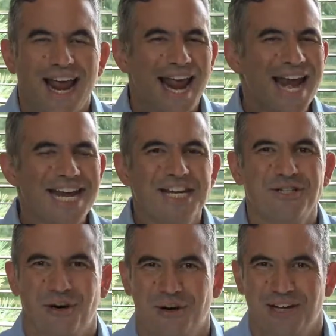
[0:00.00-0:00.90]
any
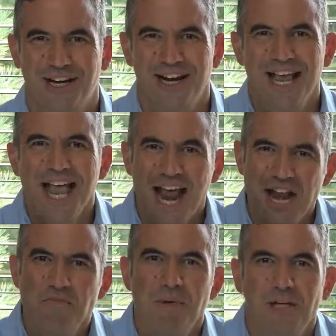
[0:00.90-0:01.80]
target,
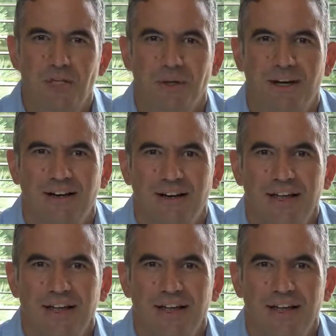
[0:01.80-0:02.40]
and measure it.